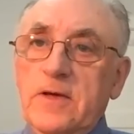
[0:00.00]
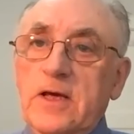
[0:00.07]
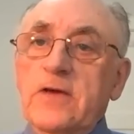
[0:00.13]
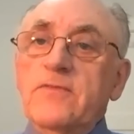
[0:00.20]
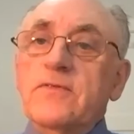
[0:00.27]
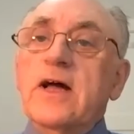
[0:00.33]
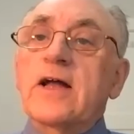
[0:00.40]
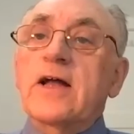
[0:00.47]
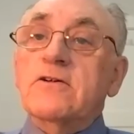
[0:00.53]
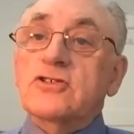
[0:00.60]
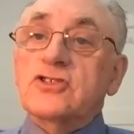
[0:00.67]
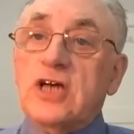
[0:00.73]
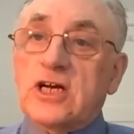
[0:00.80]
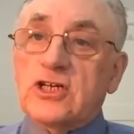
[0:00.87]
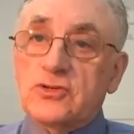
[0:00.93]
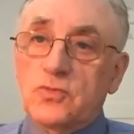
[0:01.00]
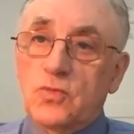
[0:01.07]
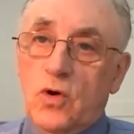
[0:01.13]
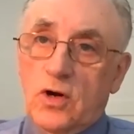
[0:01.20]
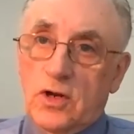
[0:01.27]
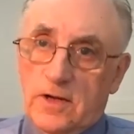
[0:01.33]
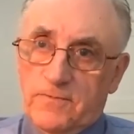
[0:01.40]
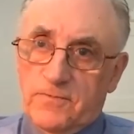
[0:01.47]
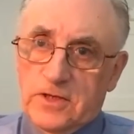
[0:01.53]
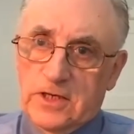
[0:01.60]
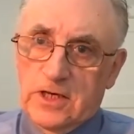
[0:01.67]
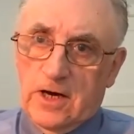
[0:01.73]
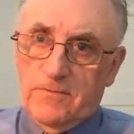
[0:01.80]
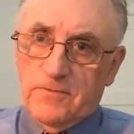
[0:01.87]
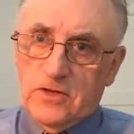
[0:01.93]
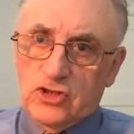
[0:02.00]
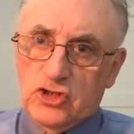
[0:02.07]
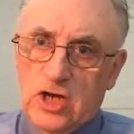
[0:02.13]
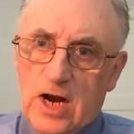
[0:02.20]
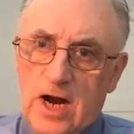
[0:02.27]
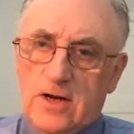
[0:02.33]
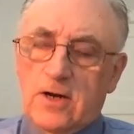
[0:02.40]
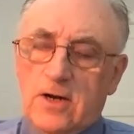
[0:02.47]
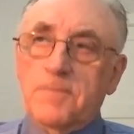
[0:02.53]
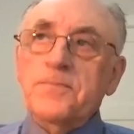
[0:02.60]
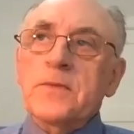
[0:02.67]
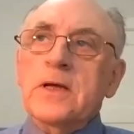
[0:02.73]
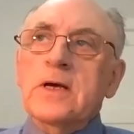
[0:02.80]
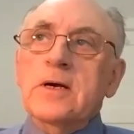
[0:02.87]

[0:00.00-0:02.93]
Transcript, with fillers: even under Section 1 of the Charter.